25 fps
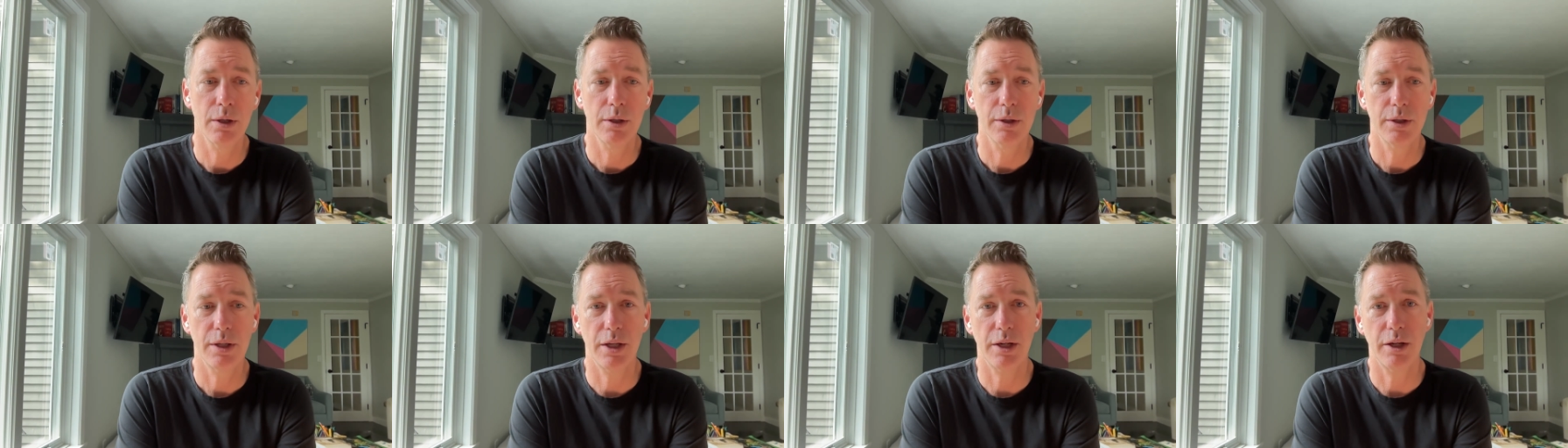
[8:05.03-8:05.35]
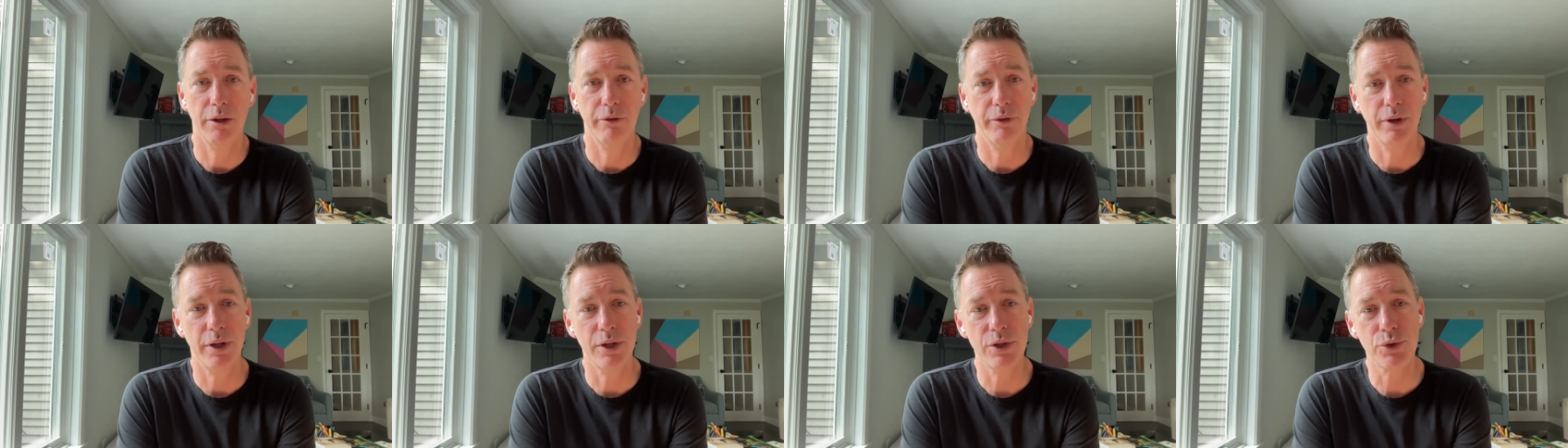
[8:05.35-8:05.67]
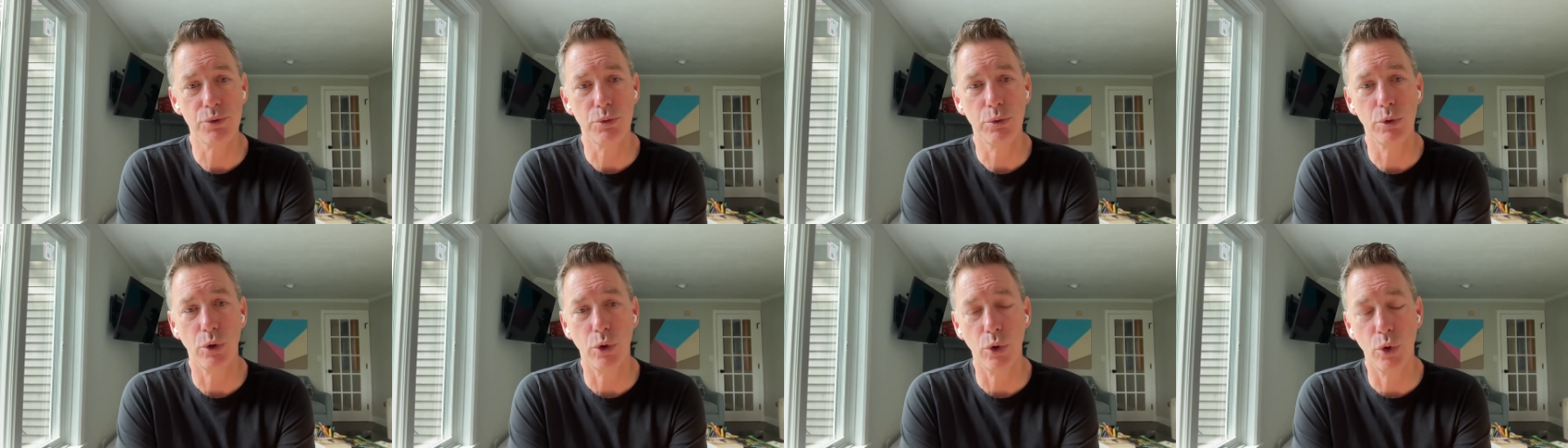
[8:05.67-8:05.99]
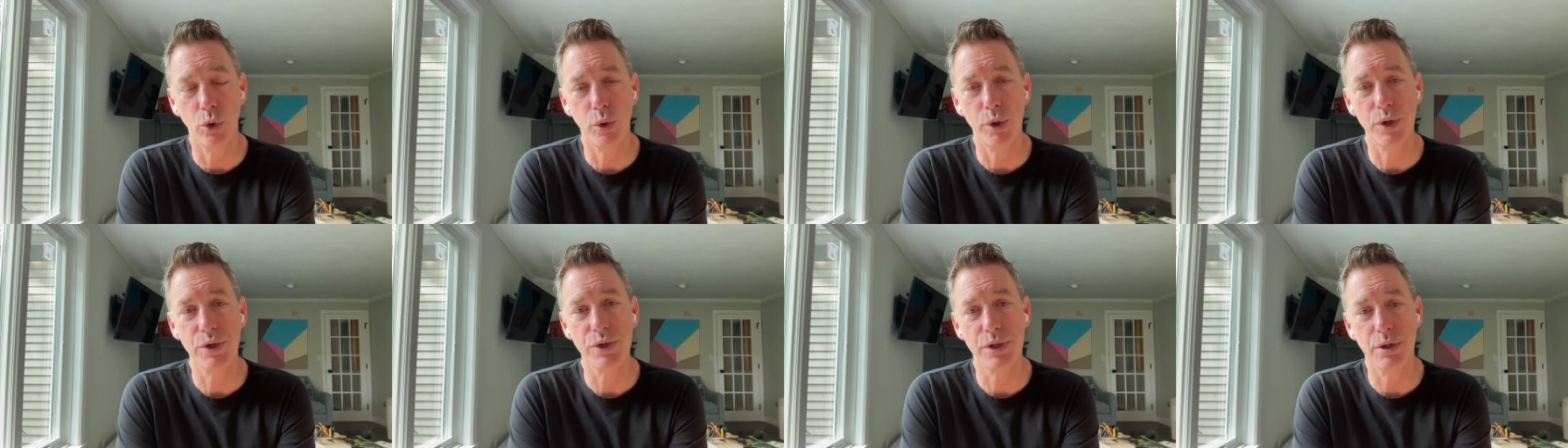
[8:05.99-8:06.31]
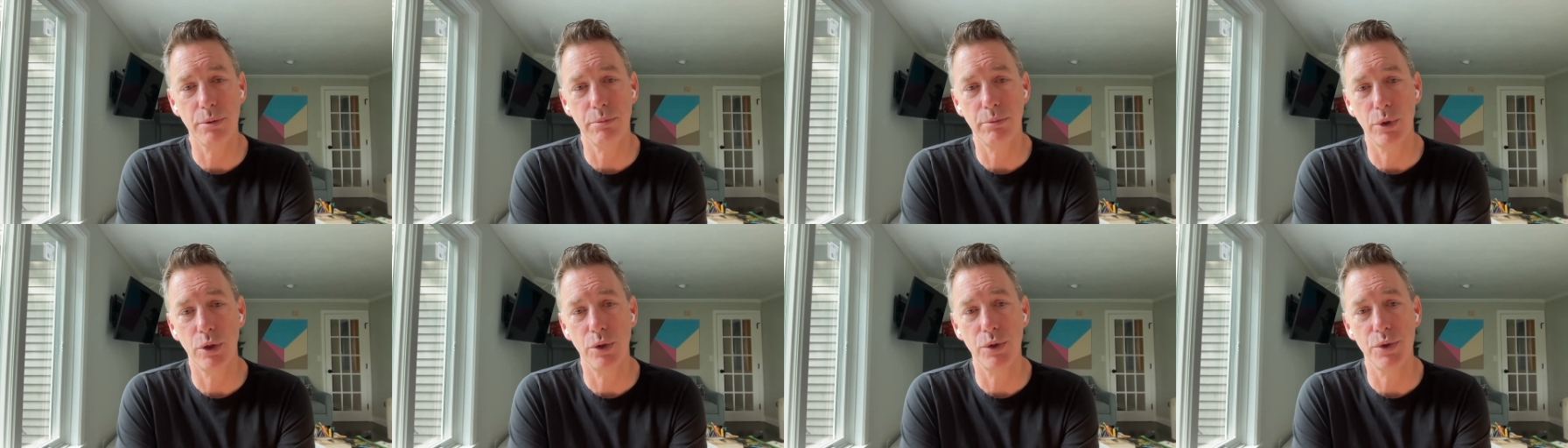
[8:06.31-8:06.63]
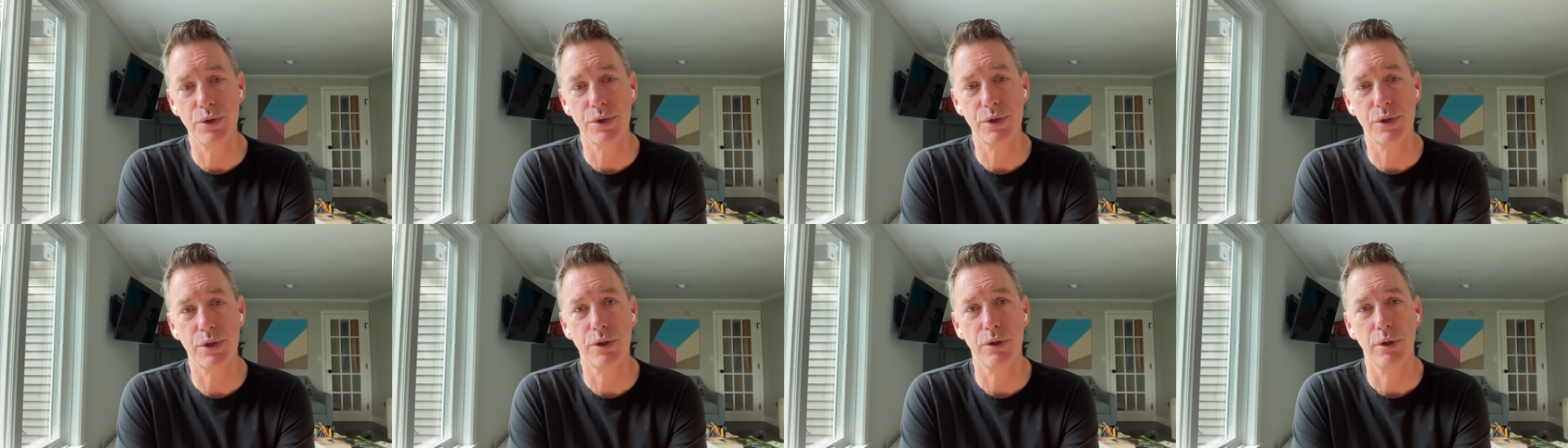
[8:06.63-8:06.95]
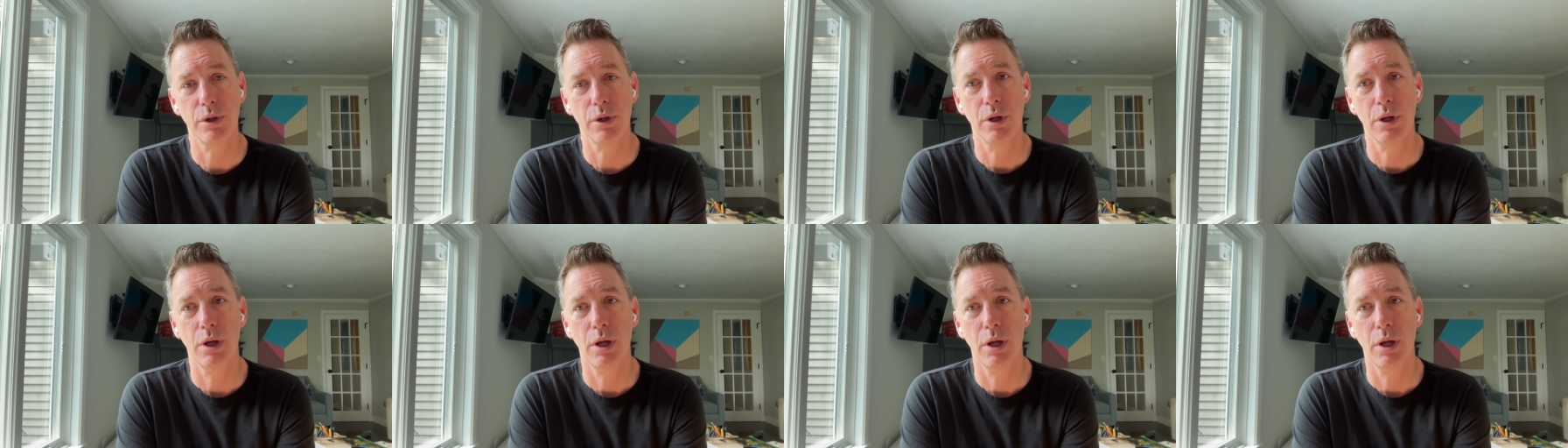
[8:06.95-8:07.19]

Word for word: that events were always the most